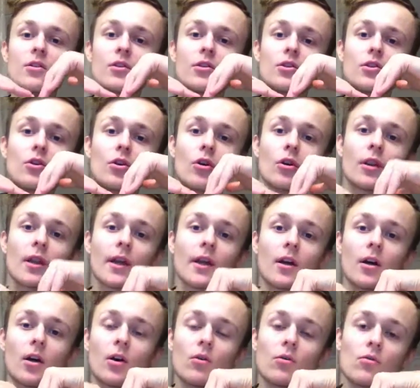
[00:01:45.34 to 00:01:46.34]
you got like
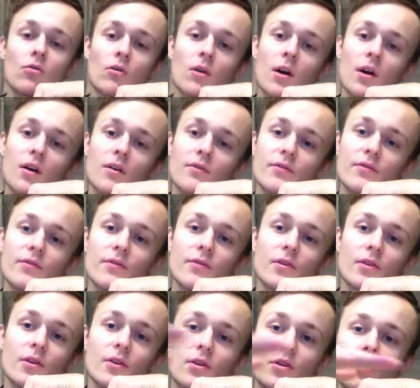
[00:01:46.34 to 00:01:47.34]
a whole graph,
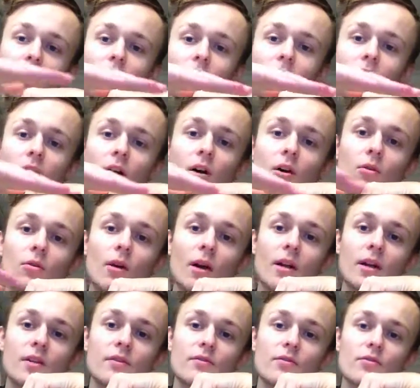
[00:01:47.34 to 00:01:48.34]
you got like a whole
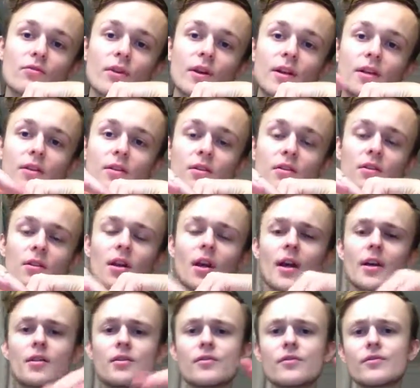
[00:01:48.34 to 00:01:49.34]
kind of gradient
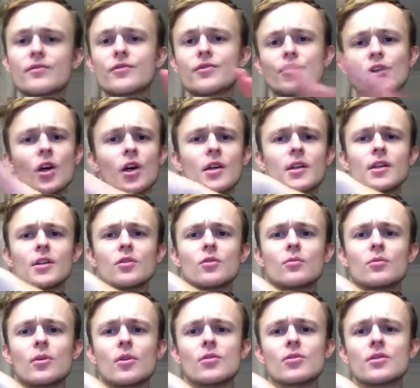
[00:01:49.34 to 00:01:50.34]
kind of journey
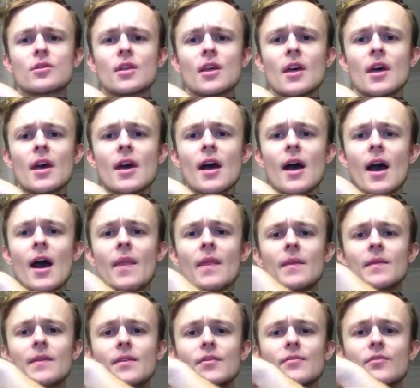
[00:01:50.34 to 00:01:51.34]
almost, and
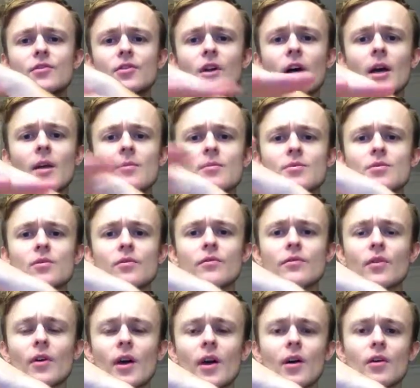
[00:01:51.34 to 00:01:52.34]
at different times of
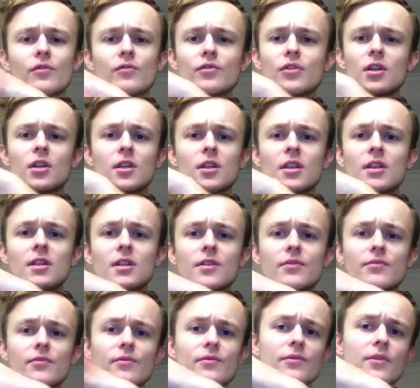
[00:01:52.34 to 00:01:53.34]
your health you can eat
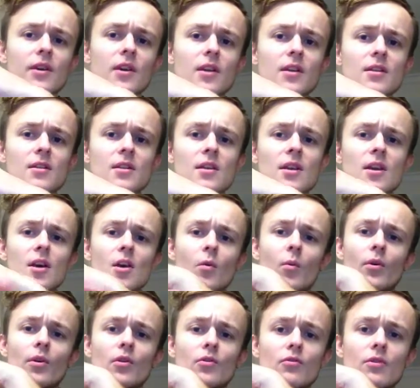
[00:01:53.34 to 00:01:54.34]
different things.
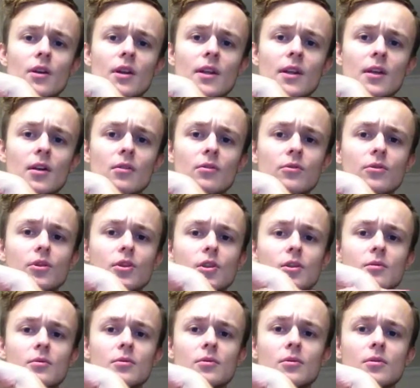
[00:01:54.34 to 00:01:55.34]
When you're really ill, you
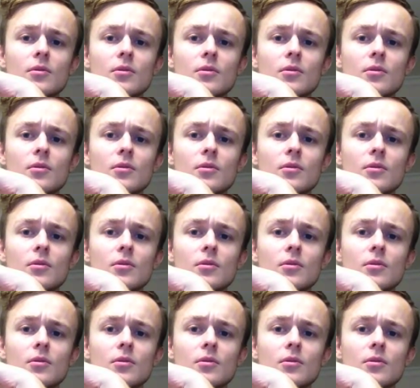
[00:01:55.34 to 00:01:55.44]
can